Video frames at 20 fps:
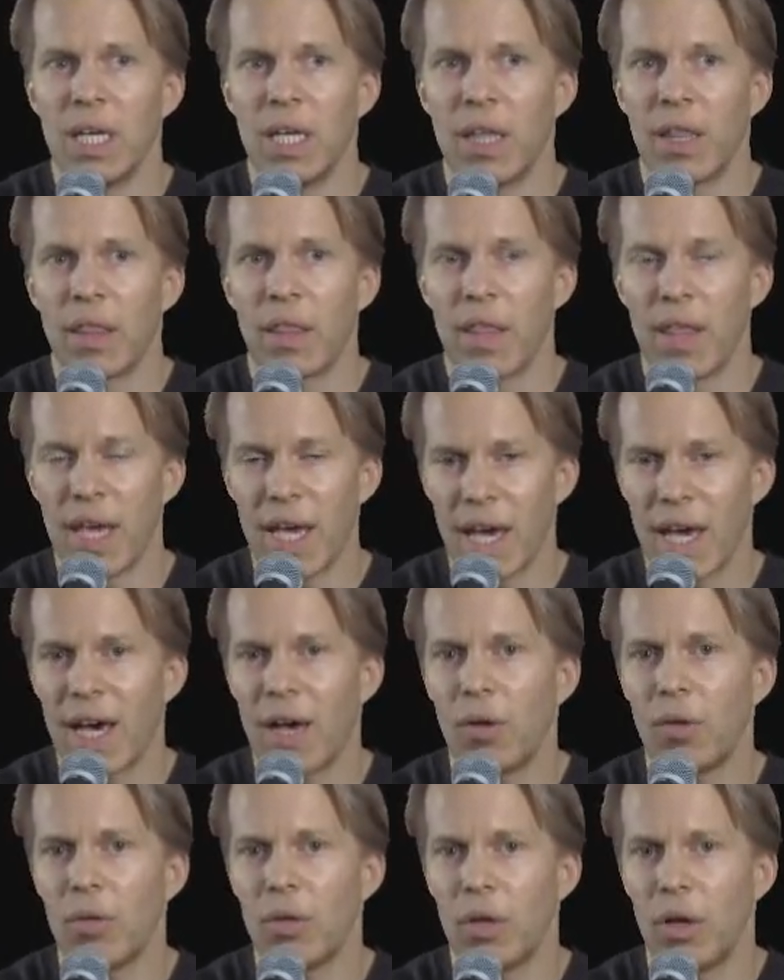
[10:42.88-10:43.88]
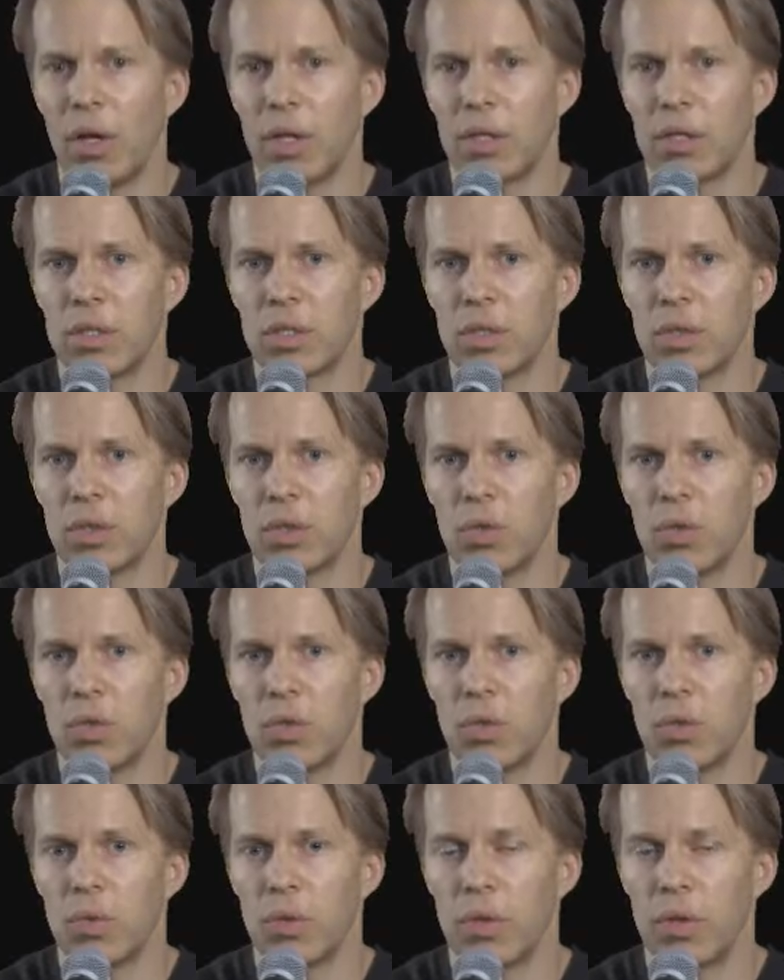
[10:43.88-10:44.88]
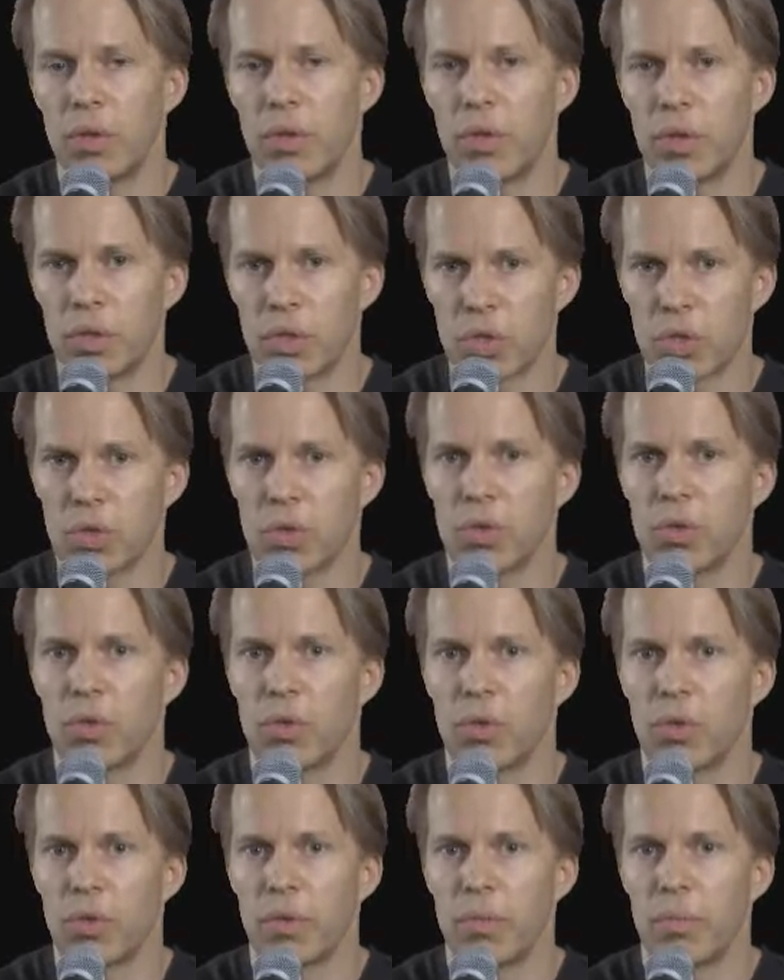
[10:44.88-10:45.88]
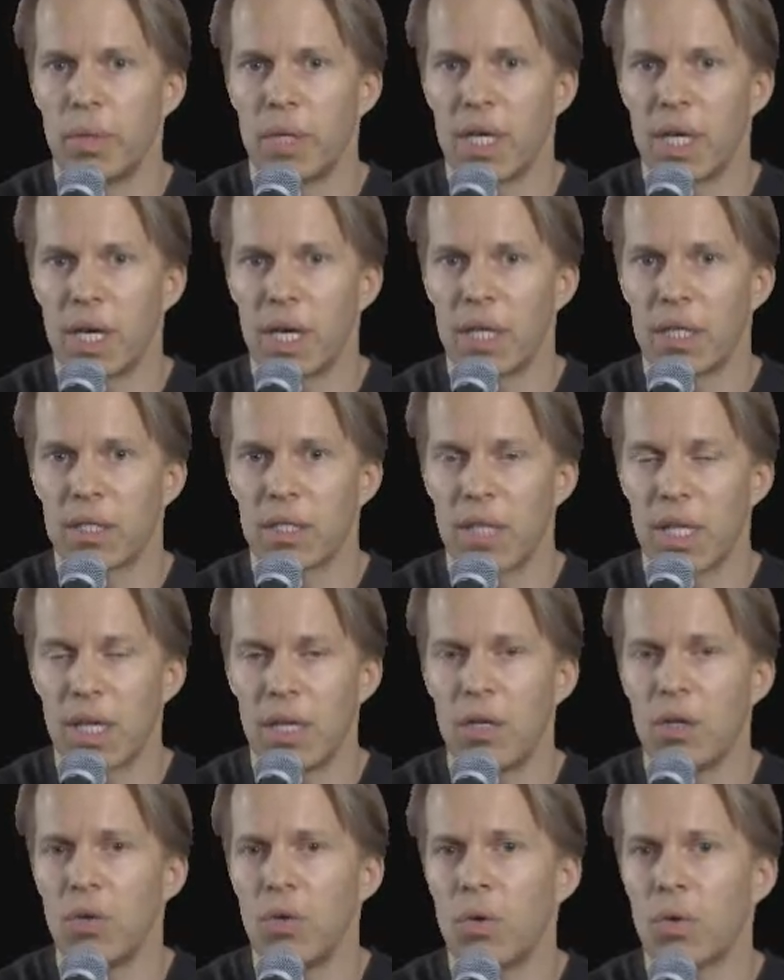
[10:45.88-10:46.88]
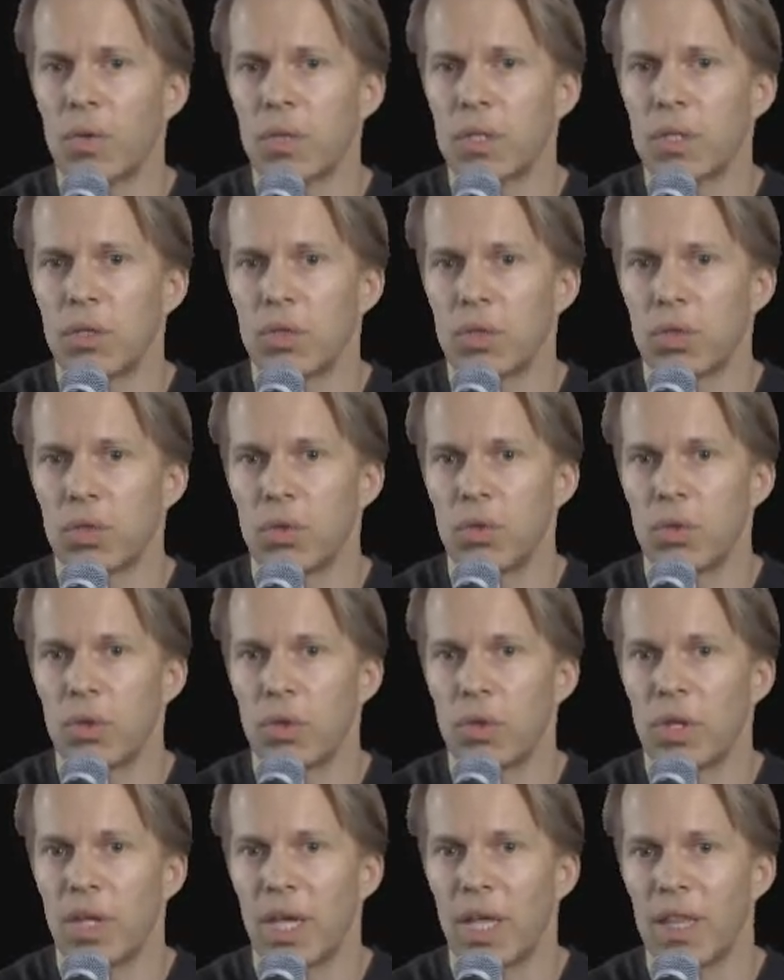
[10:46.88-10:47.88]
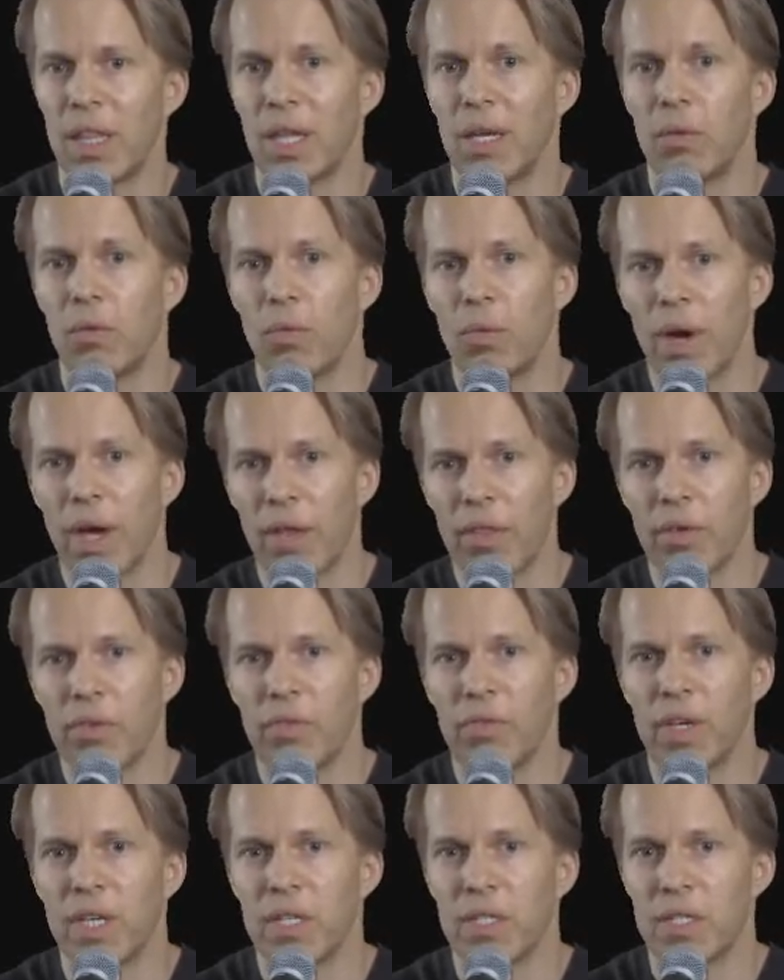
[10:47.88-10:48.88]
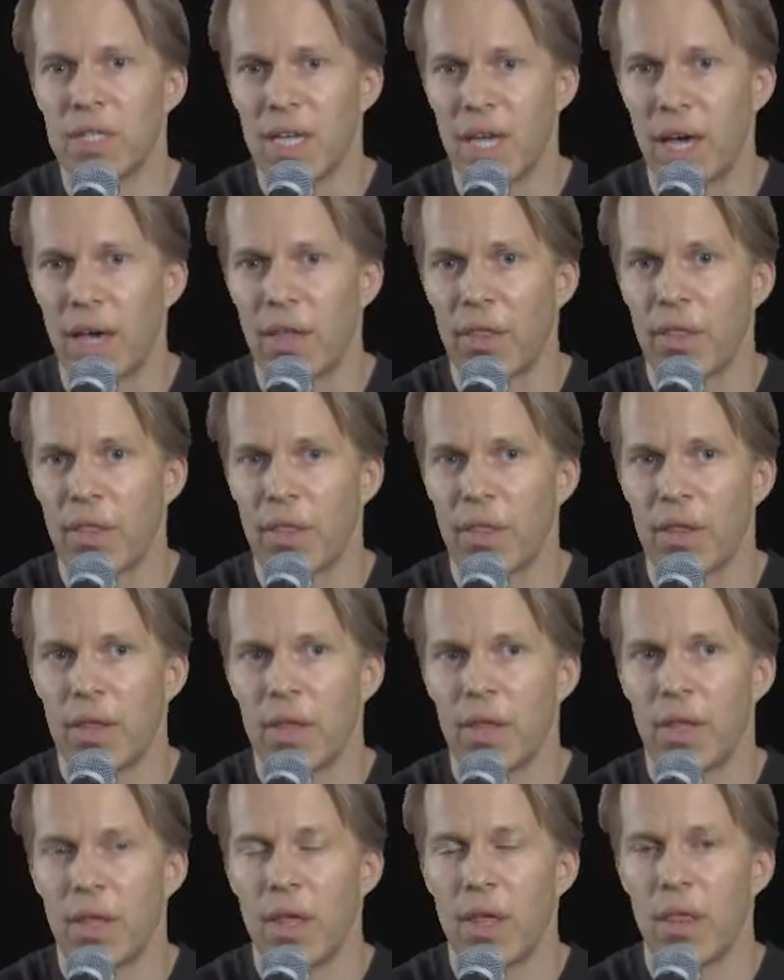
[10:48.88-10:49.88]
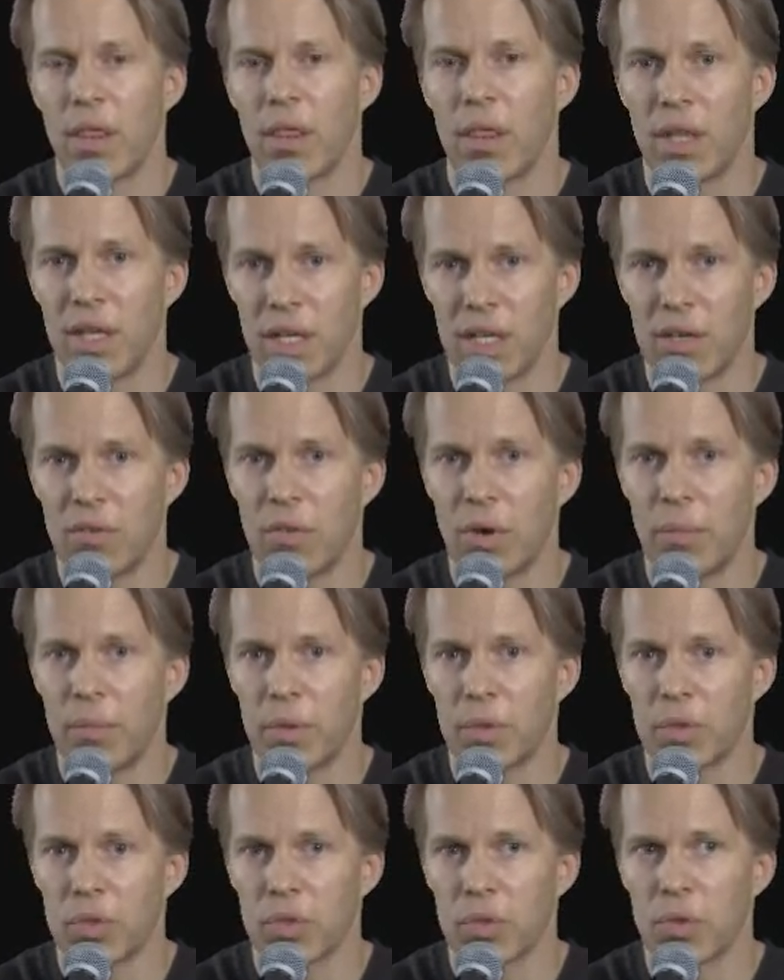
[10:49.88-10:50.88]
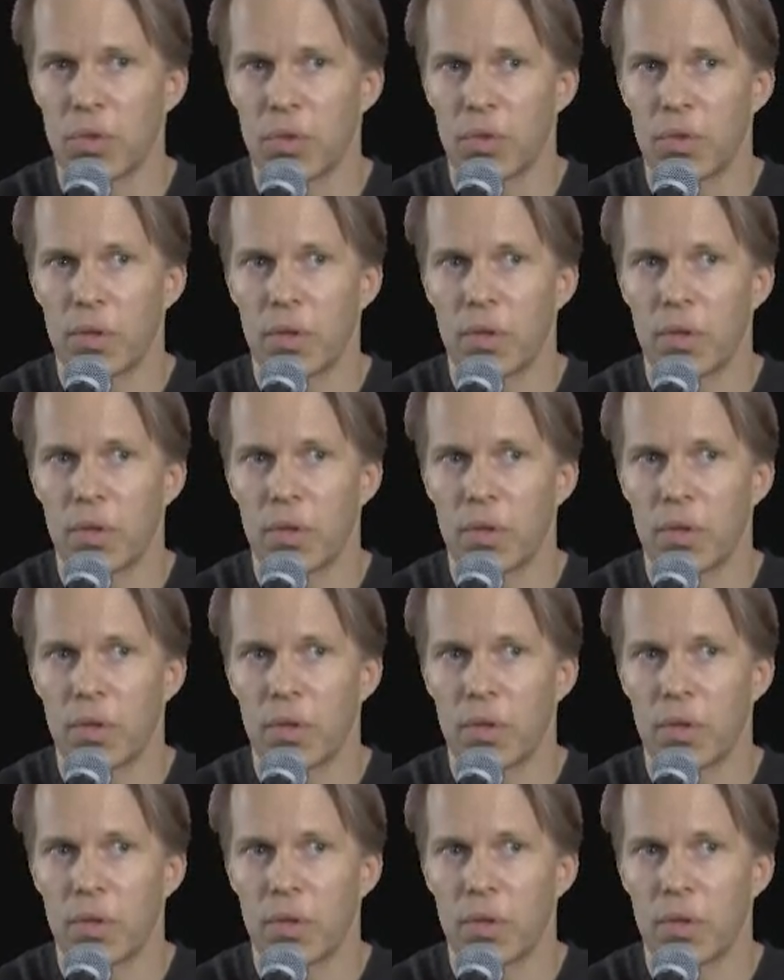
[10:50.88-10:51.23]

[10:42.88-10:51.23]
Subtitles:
they held on to the truth because they knew it was the truth and they'd rather face death than give up the truth.